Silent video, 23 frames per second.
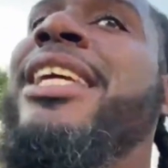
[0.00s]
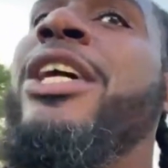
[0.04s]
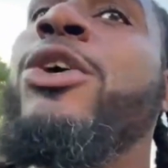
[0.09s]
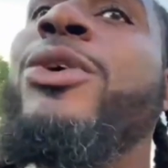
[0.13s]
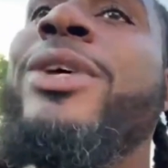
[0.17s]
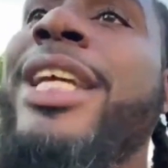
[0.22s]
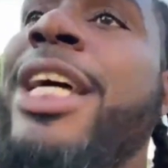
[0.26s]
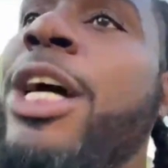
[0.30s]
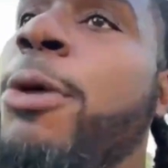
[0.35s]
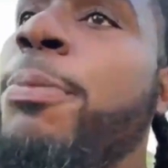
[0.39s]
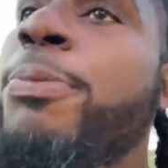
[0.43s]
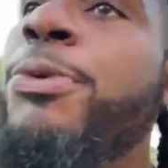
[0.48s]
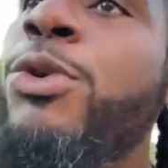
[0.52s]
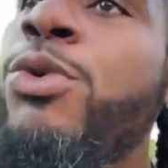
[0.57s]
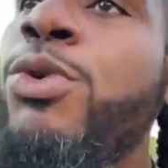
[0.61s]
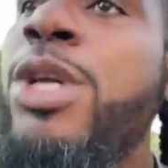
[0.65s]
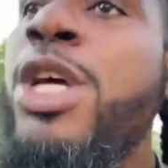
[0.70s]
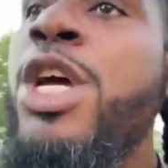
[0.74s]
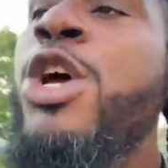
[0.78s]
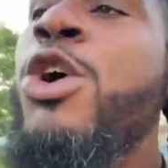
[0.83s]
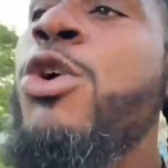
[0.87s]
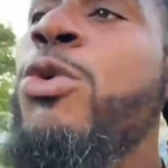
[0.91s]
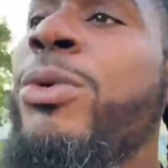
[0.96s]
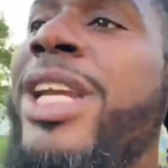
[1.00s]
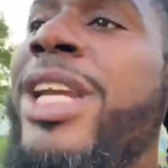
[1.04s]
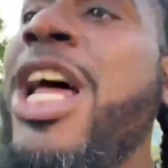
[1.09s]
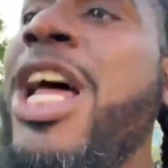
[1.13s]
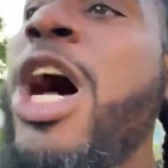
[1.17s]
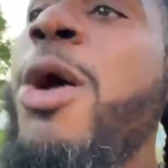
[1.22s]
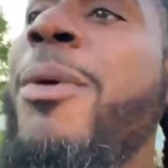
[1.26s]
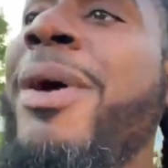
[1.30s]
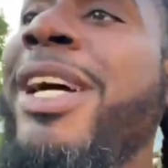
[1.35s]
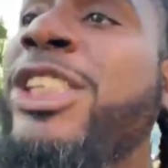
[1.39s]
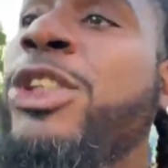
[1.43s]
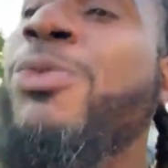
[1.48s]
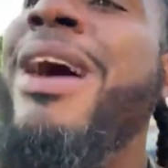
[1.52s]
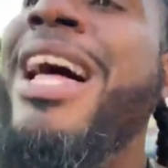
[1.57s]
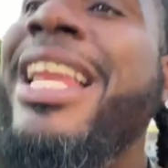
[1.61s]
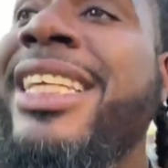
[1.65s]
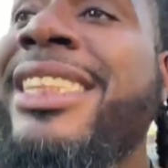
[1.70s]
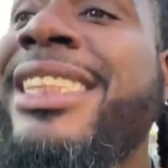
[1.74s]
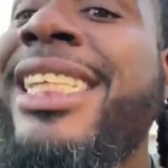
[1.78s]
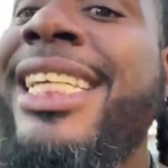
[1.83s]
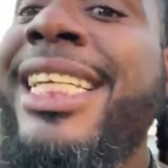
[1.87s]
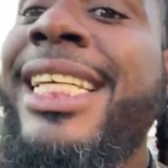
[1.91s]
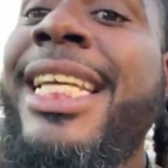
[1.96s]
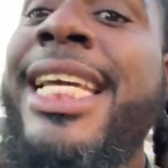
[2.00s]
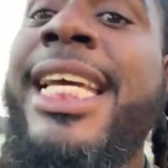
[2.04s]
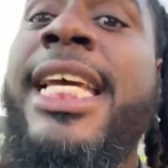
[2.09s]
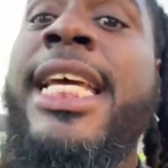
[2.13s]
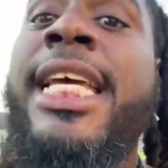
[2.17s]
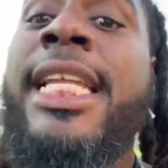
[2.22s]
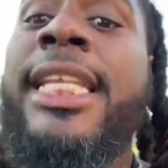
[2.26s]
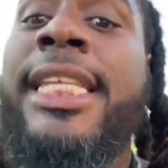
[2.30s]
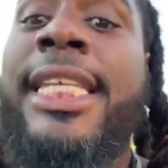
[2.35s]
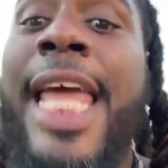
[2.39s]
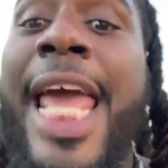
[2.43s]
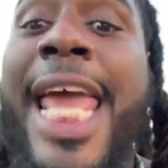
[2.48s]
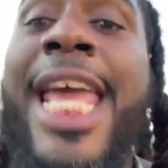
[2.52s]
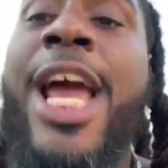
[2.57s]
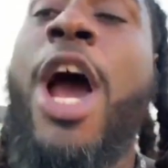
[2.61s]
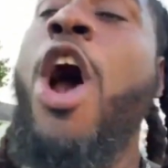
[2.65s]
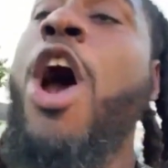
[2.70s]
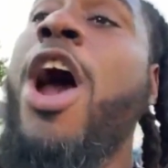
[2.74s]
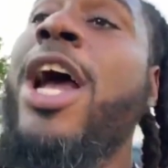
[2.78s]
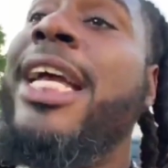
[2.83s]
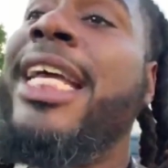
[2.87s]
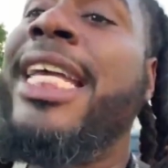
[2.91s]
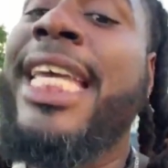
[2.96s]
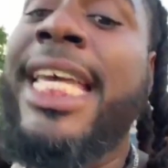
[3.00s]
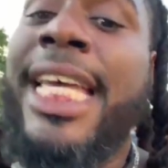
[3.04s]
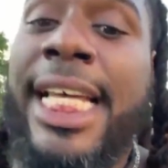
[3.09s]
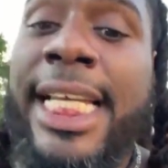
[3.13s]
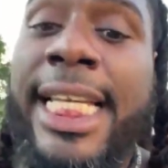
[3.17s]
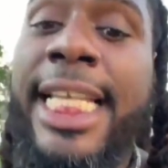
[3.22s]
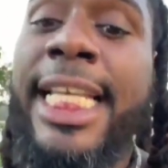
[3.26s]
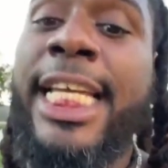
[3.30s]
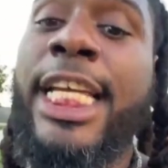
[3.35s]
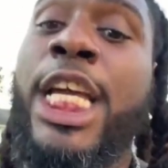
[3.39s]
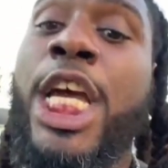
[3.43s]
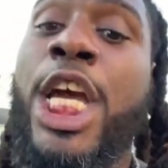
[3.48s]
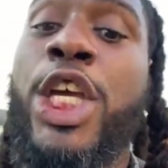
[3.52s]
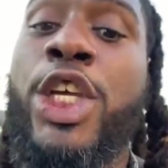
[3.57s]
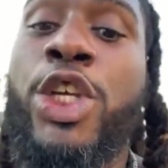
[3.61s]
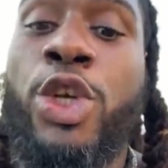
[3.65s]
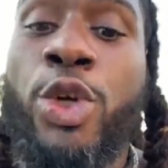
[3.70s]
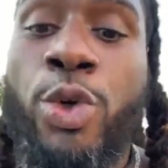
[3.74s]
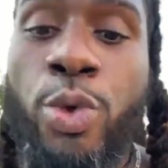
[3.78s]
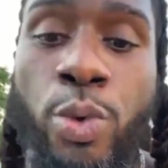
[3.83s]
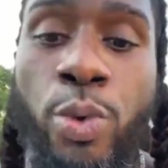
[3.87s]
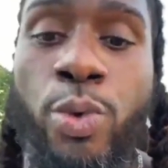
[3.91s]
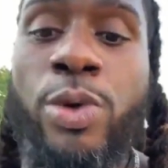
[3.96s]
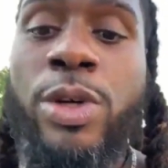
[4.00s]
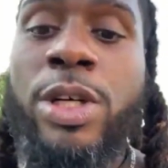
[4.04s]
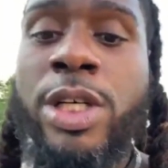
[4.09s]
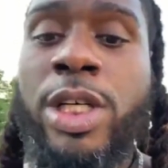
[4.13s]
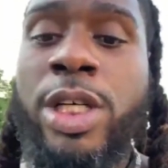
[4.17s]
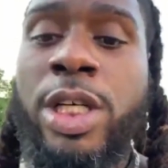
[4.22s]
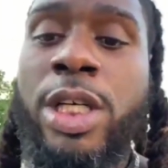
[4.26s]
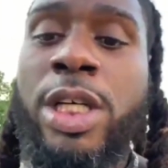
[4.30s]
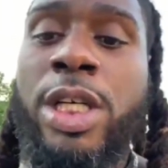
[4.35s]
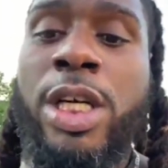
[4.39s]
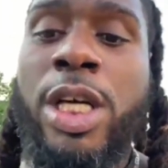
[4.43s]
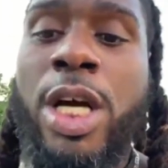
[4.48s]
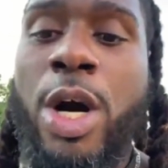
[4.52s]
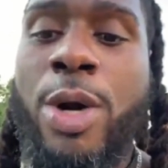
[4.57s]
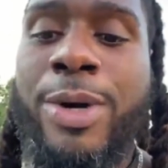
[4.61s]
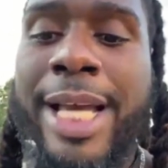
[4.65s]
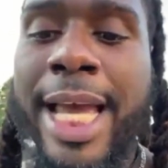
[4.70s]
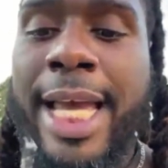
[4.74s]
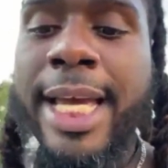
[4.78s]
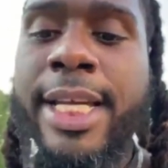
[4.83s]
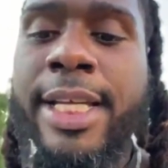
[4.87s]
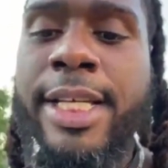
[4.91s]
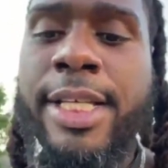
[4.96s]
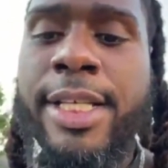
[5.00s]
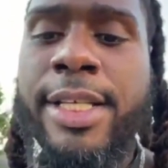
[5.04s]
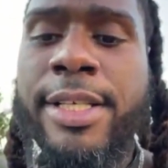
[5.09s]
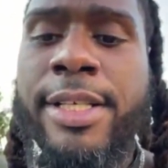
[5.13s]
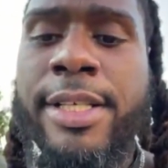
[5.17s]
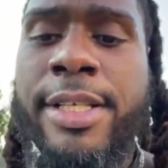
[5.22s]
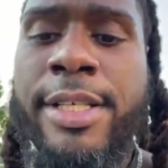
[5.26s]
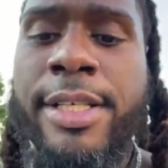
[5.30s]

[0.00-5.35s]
that they're going to help you, when in all actuality, they are killing you, okay?